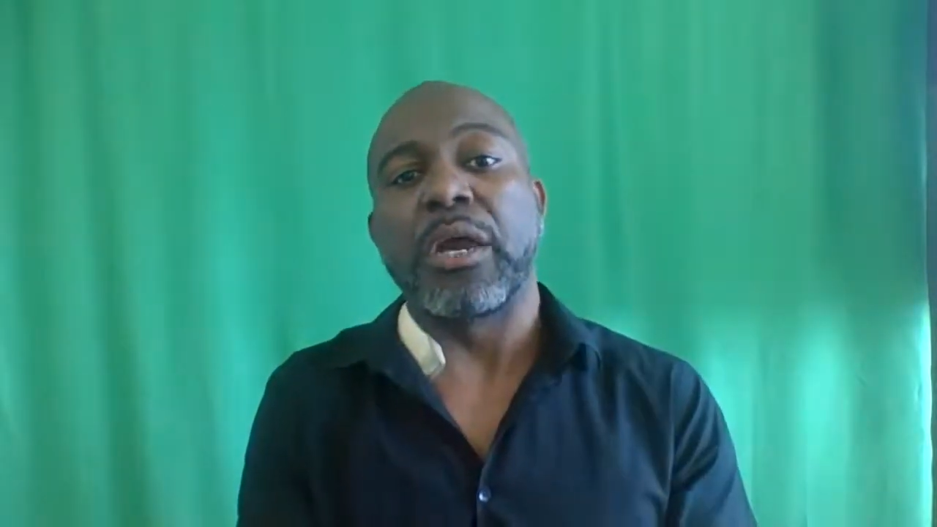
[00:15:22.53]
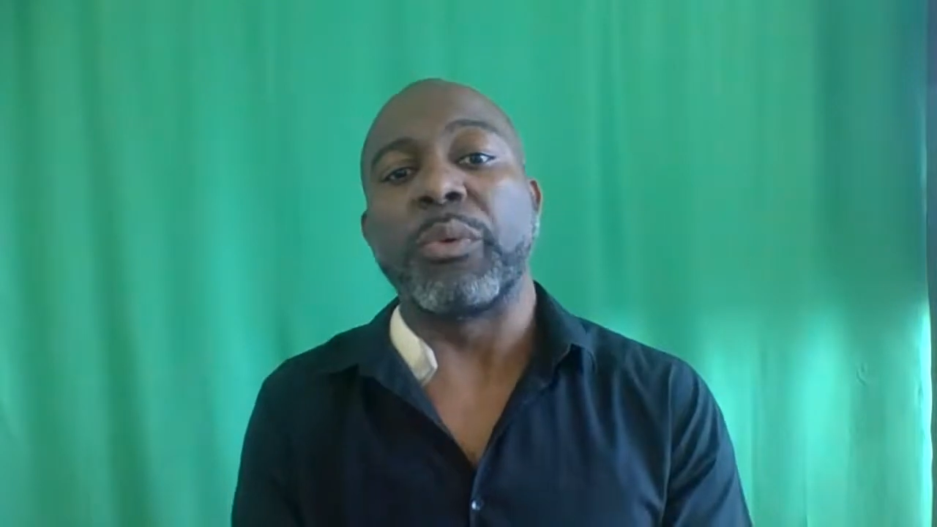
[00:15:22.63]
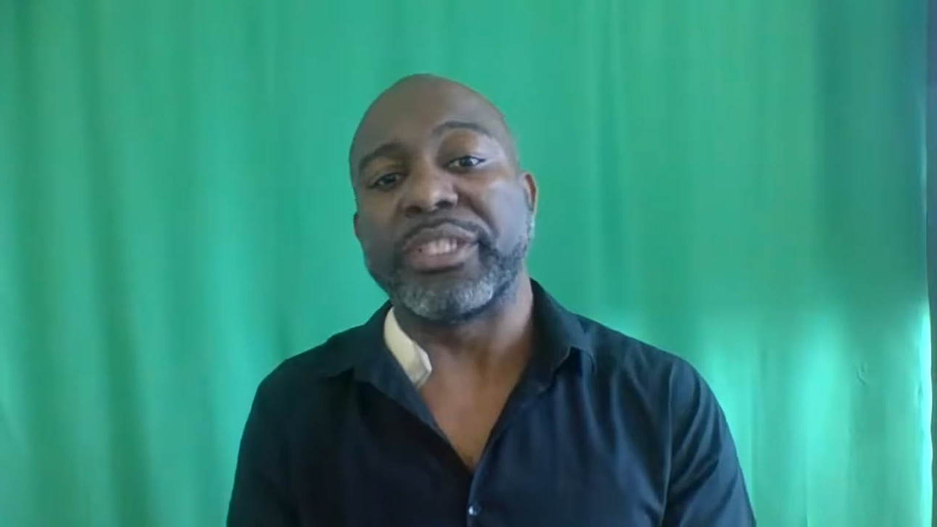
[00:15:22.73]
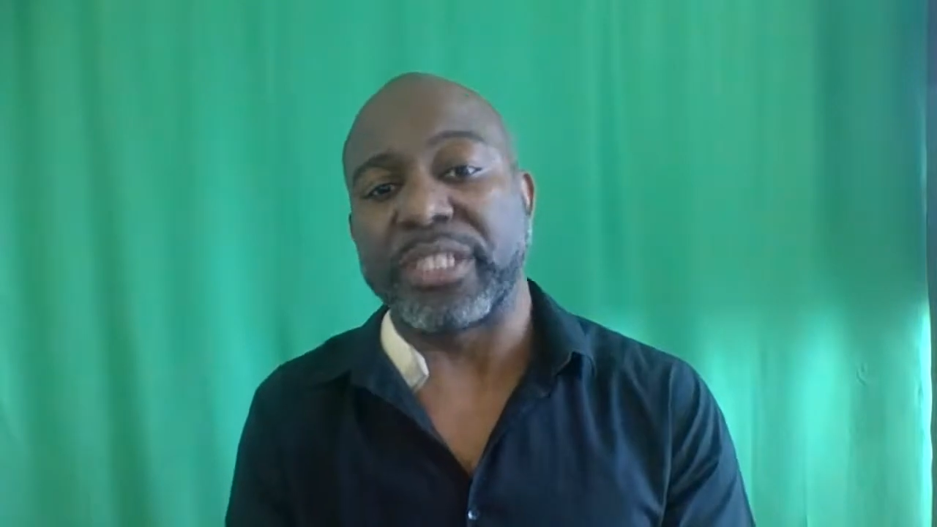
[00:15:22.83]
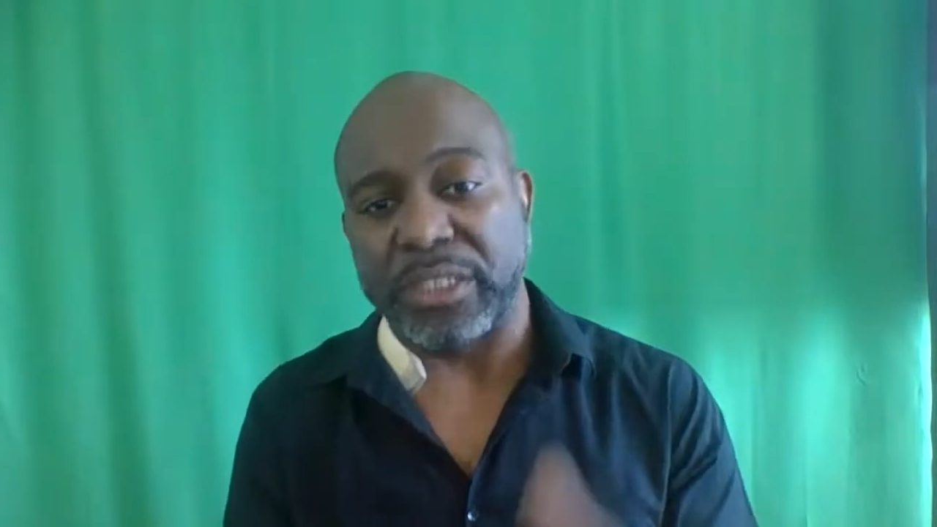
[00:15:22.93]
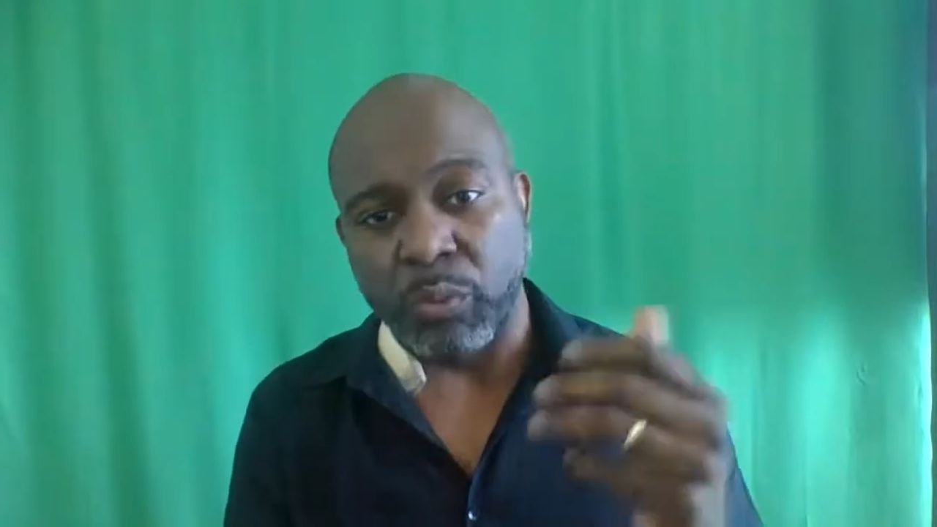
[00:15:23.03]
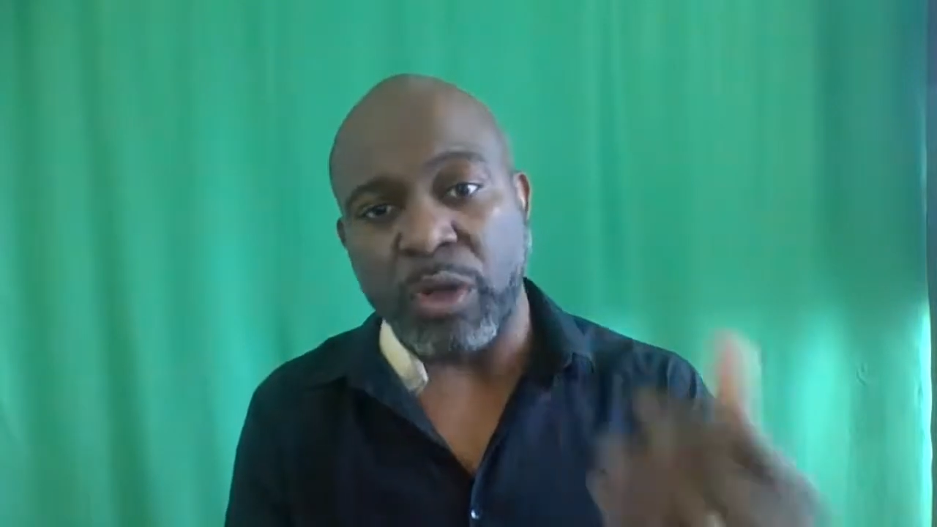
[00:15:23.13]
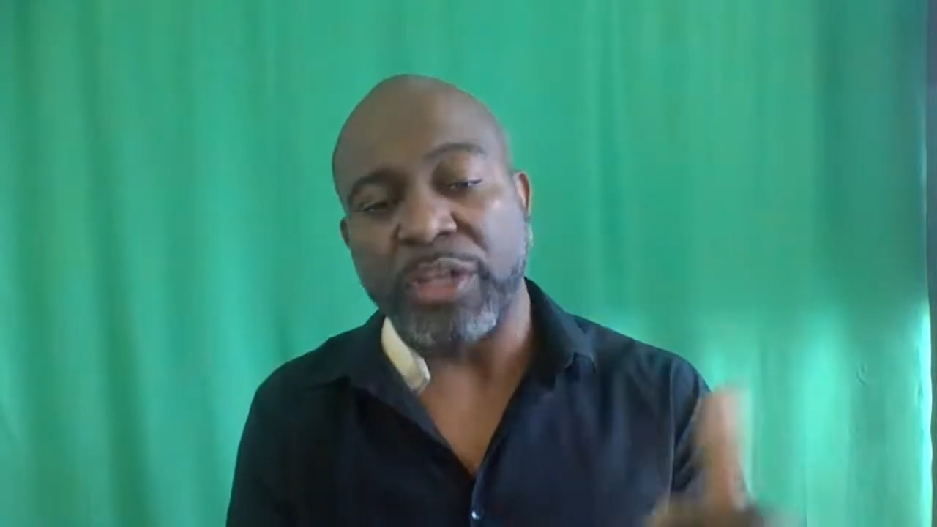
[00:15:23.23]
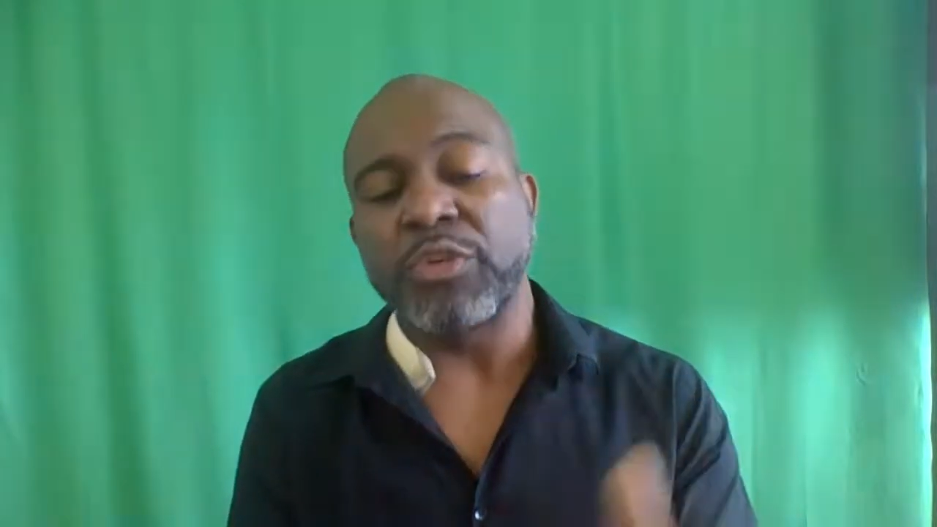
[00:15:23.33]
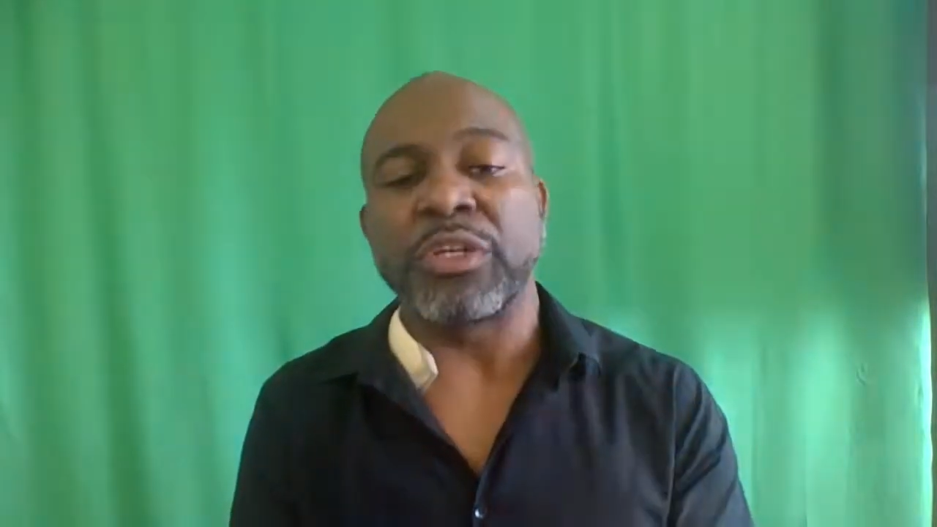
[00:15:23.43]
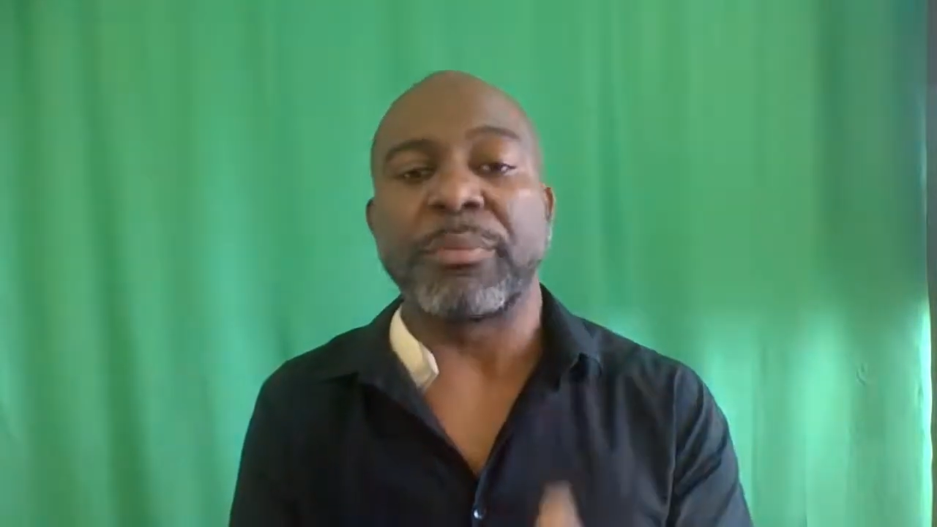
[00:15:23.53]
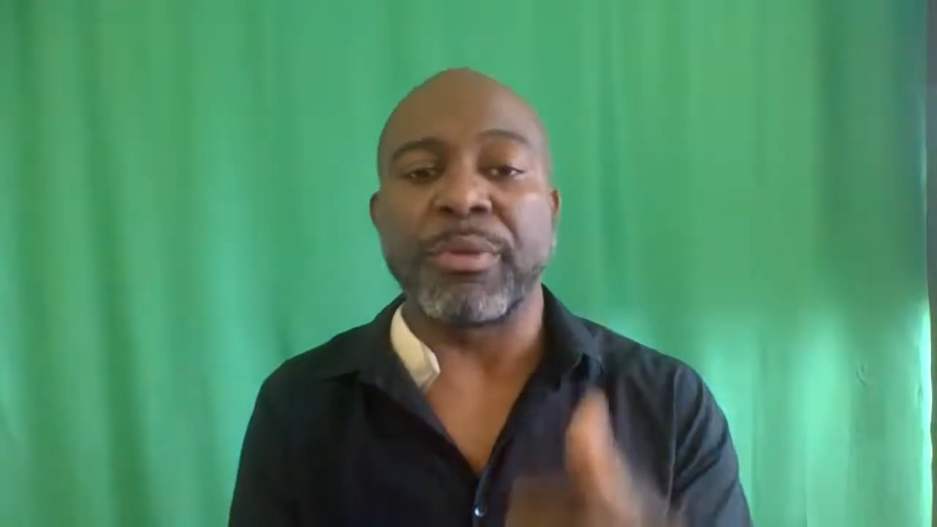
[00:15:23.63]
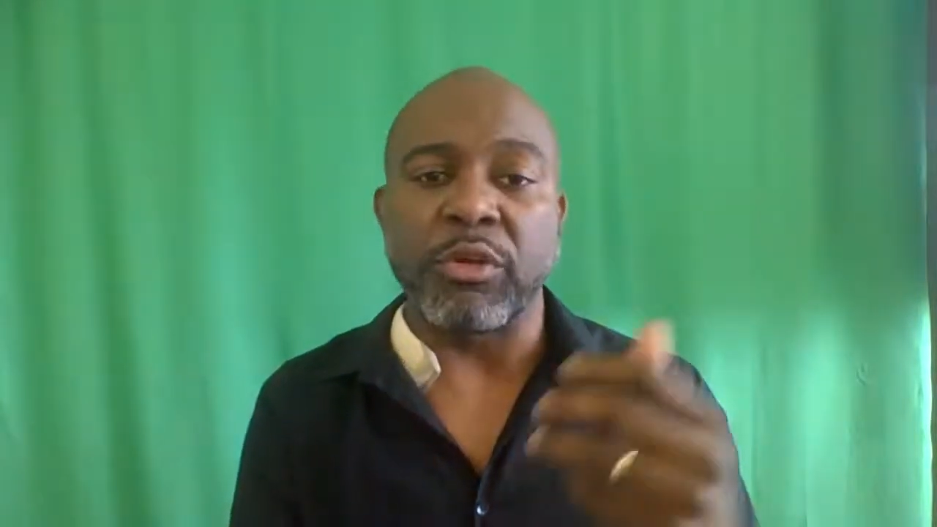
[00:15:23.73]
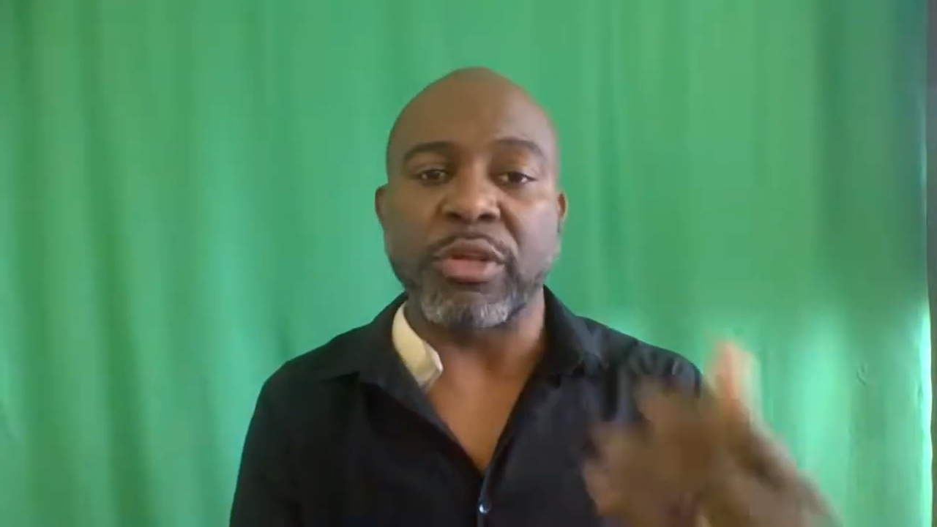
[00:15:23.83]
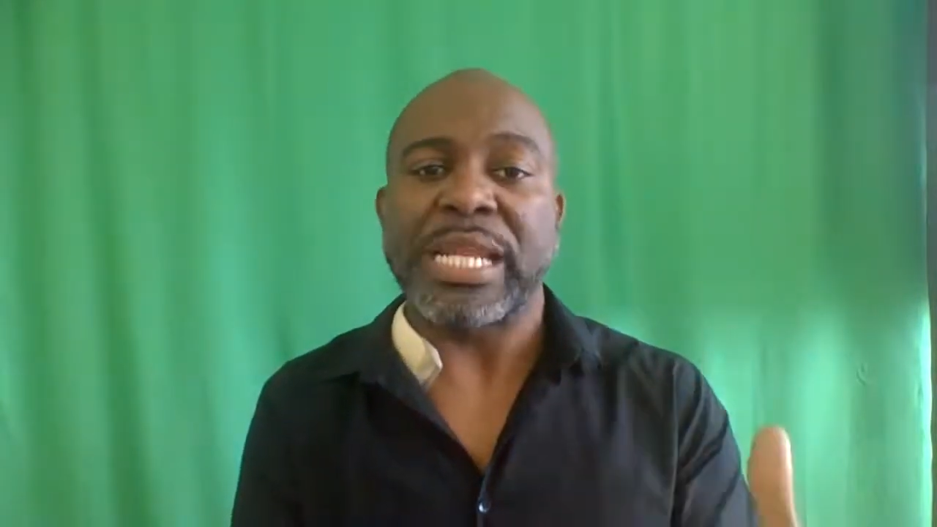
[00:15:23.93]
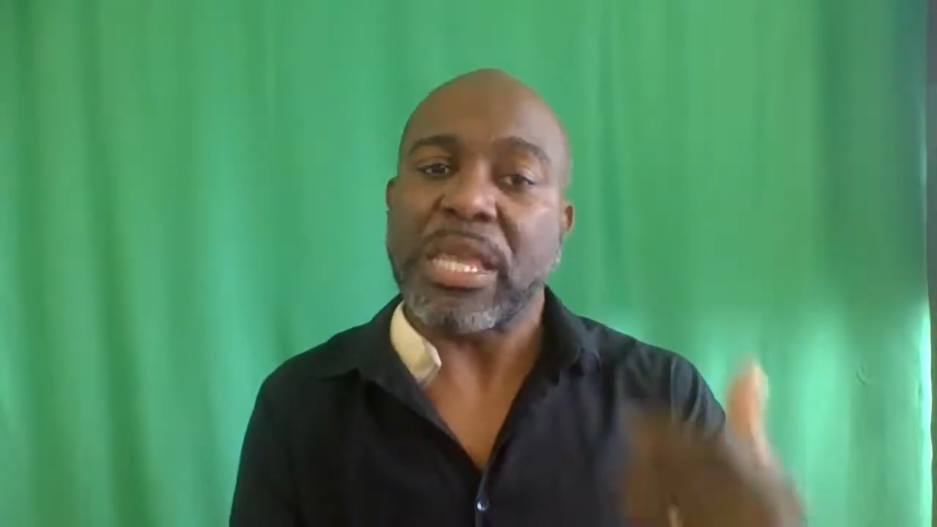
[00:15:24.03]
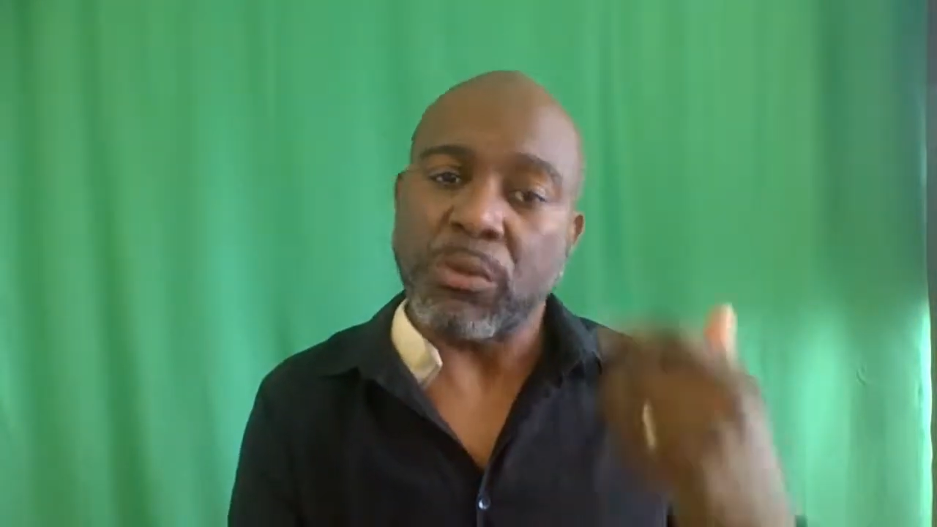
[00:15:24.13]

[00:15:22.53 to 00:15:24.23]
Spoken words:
which is one you want to be looking at.